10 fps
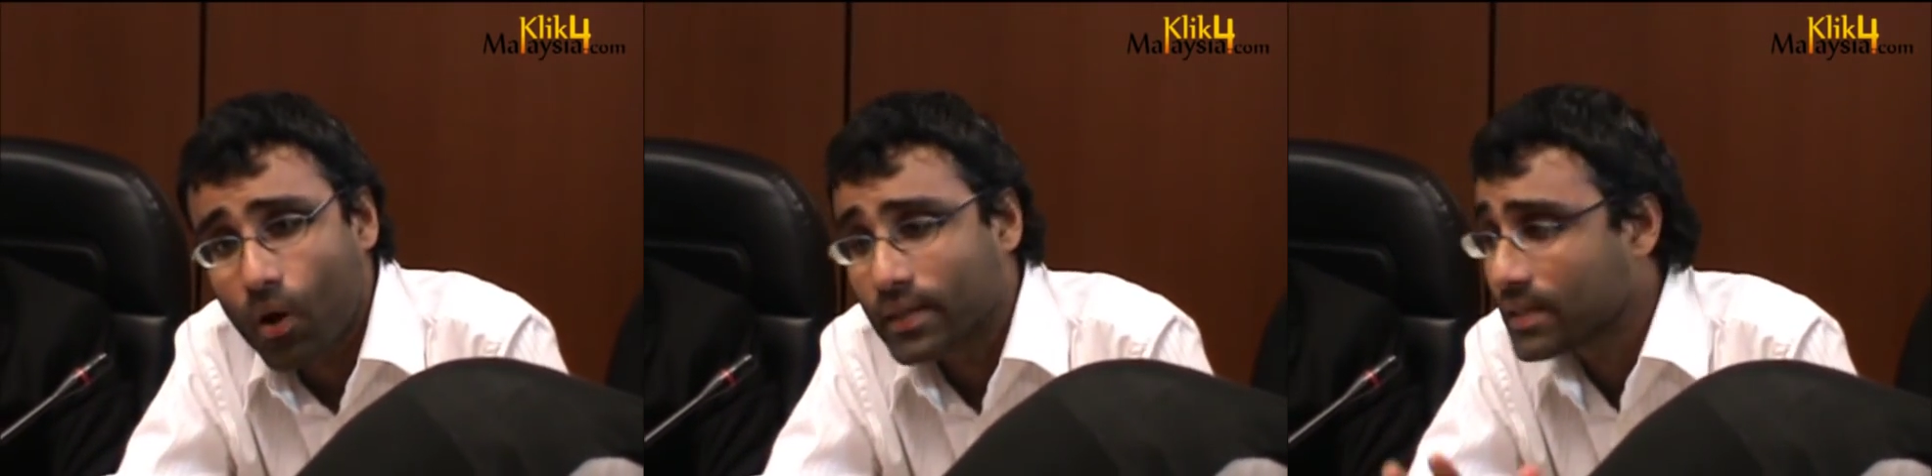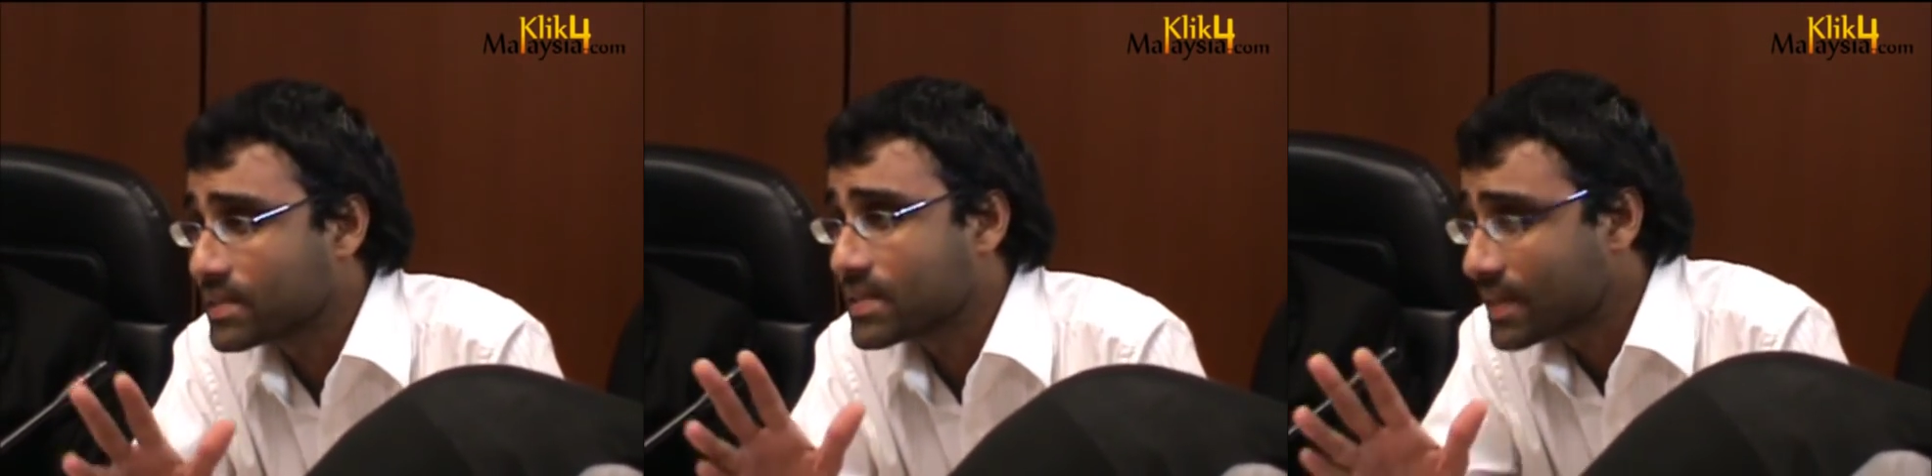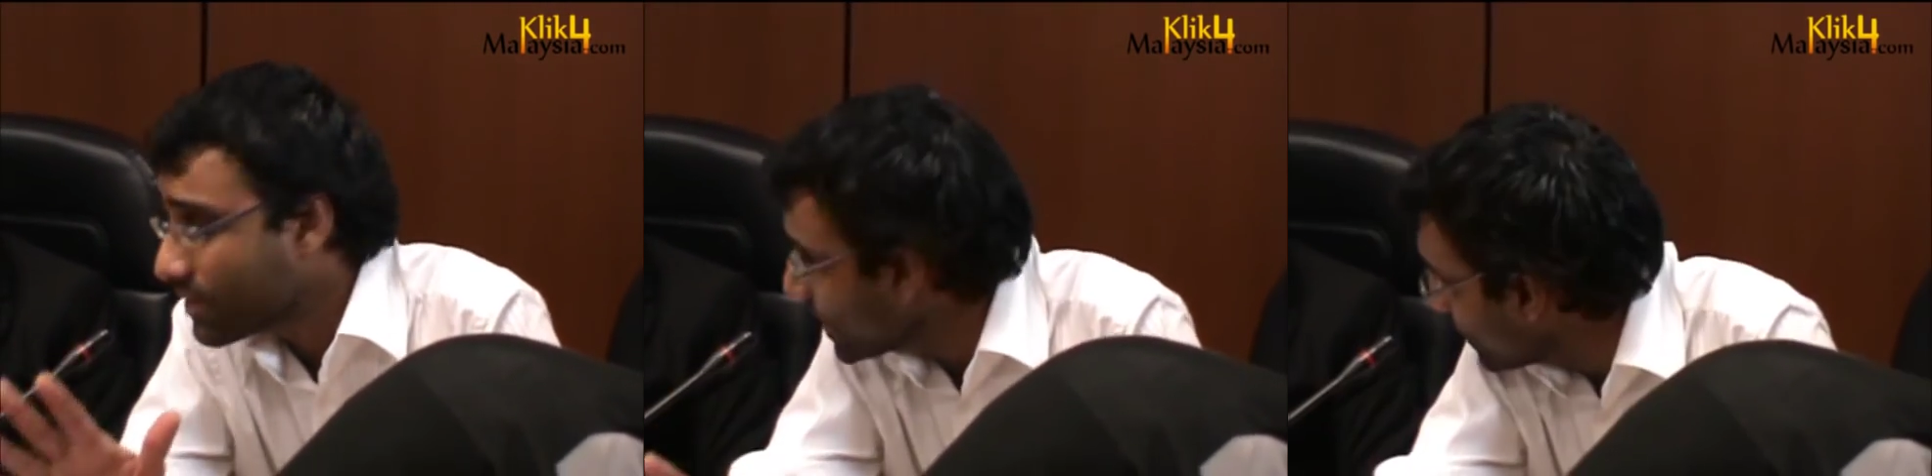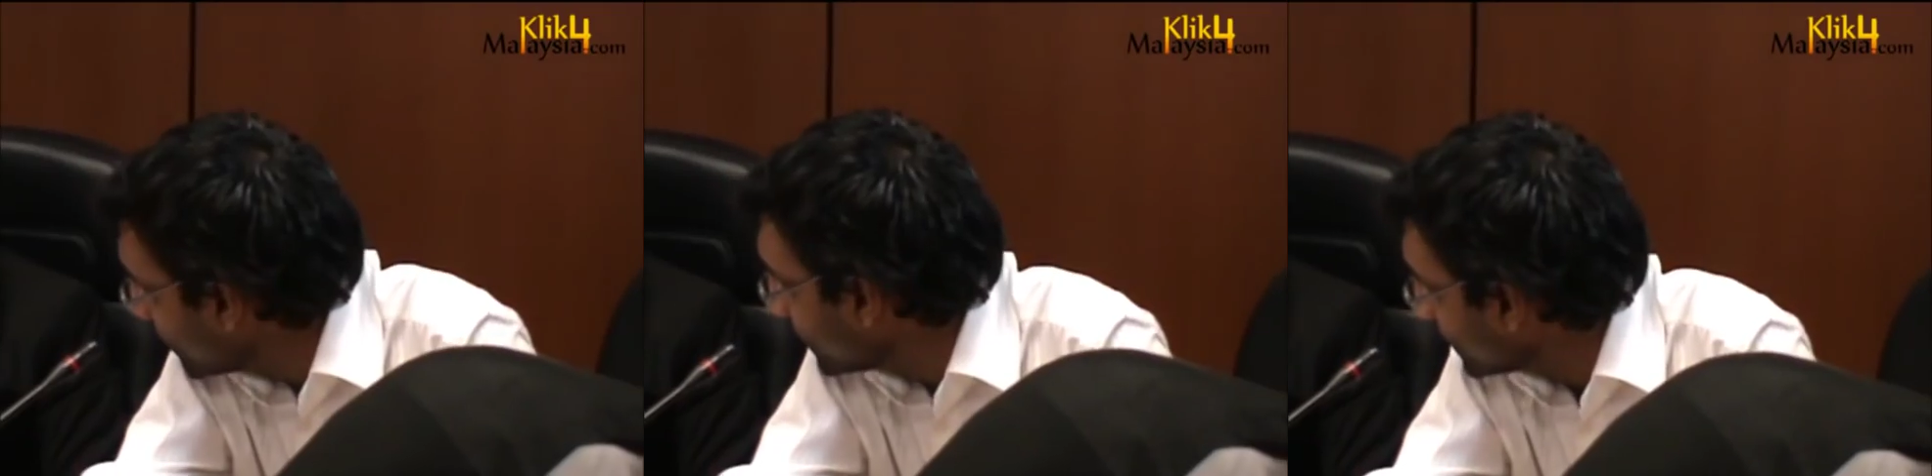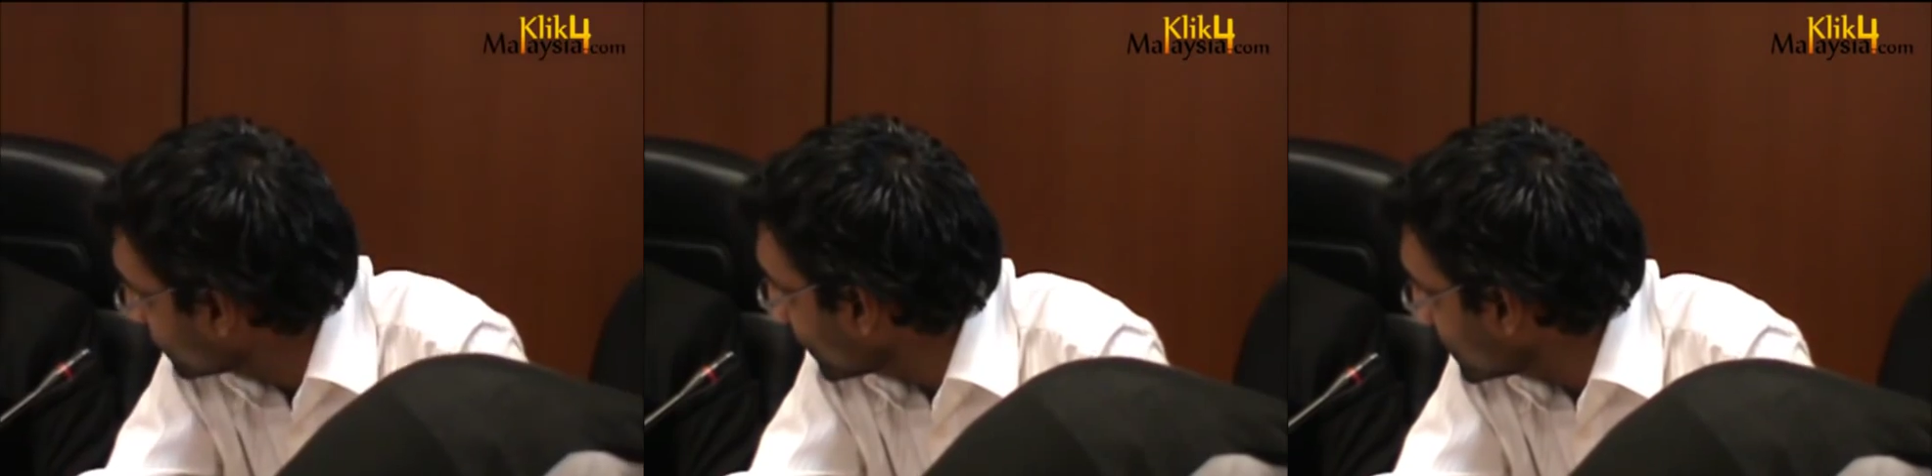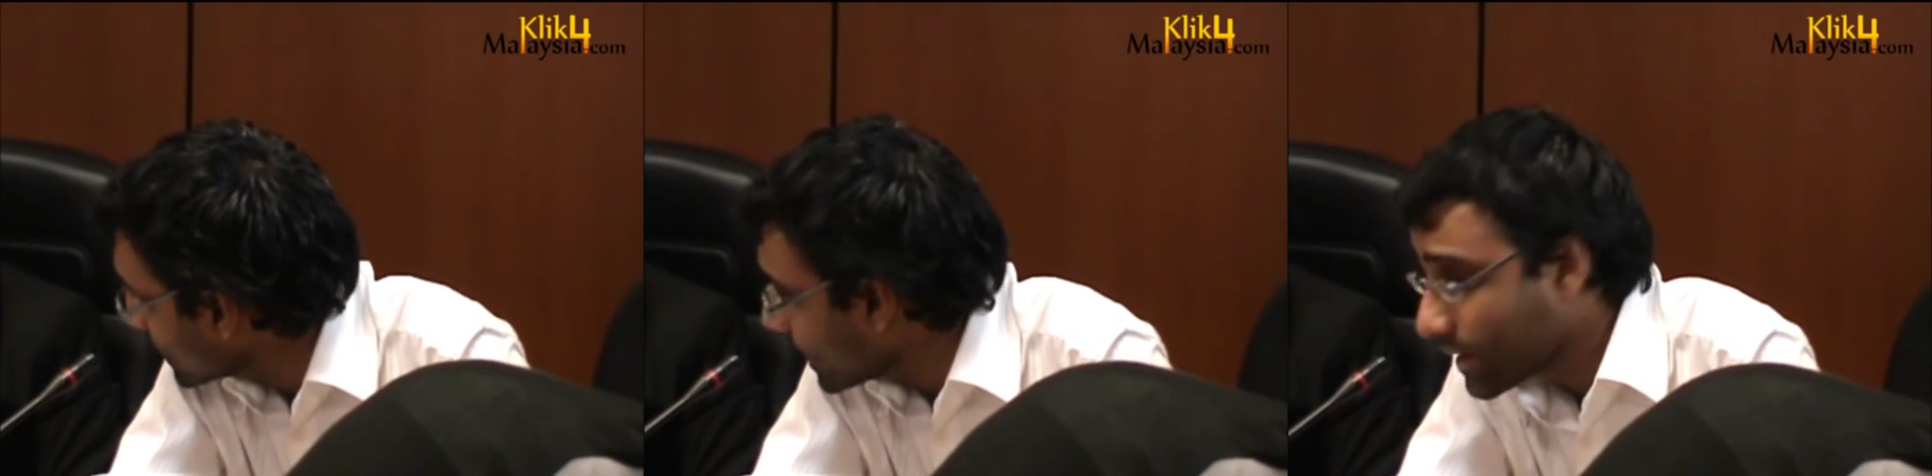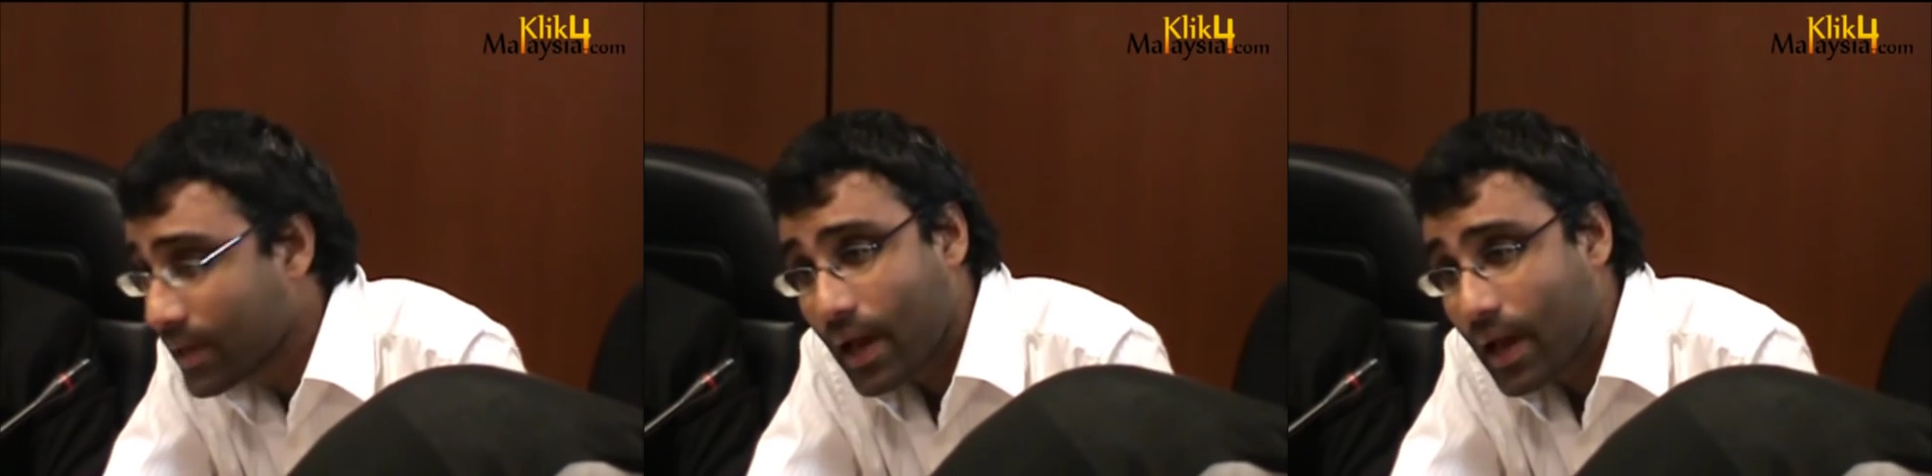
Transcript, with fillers: I think this has never happened as far as I